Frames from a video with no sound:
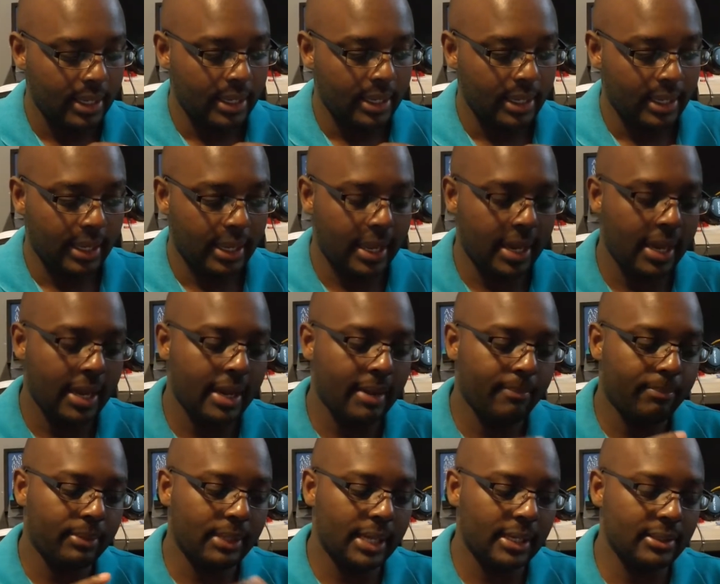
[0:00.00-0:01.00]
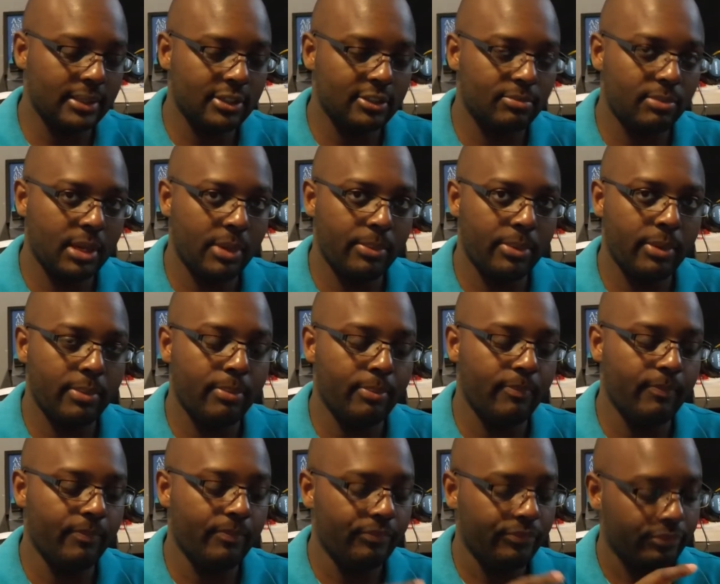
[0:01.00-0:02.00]
and plug this baby
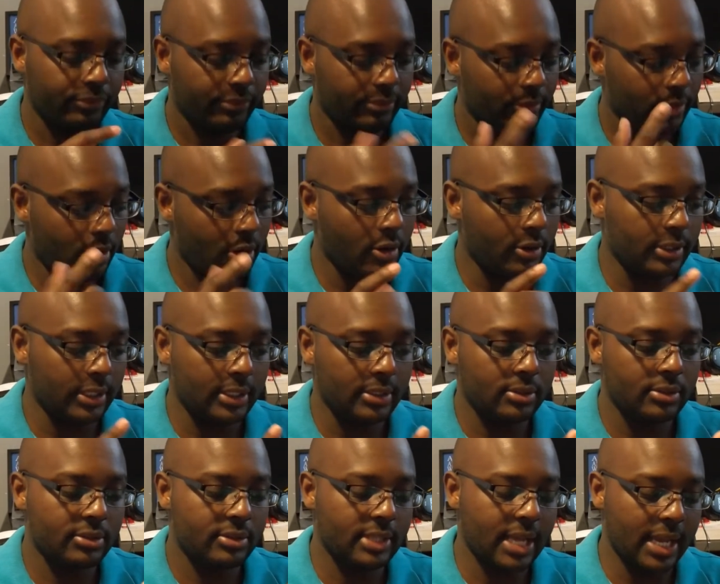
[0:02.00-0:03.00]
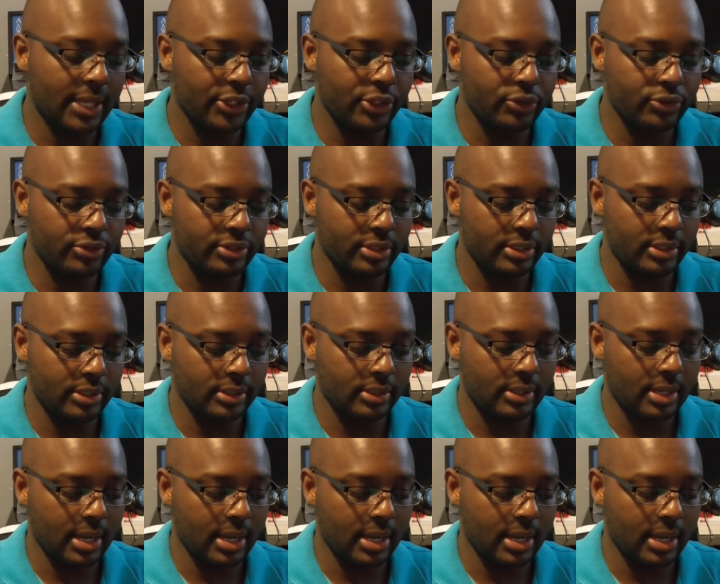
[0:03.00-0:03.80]
on and start using it.